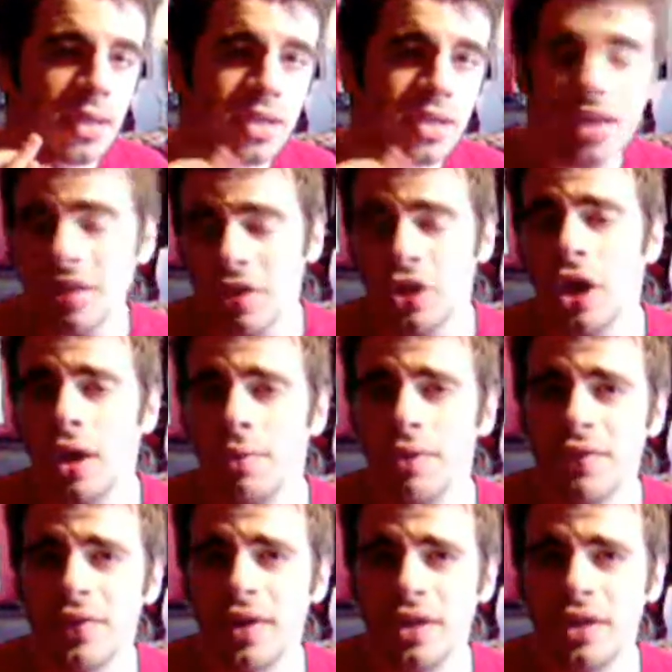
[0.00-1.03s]
Nathan Todd was
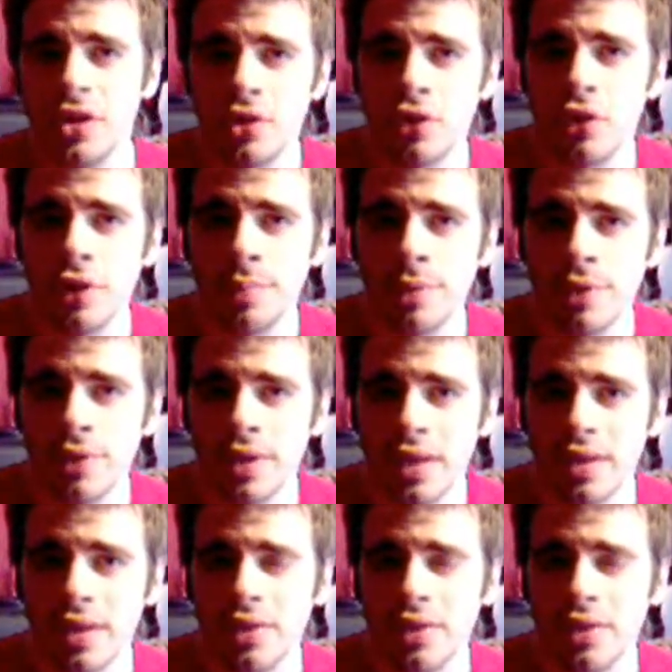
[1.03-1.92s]
very enjoyable in this.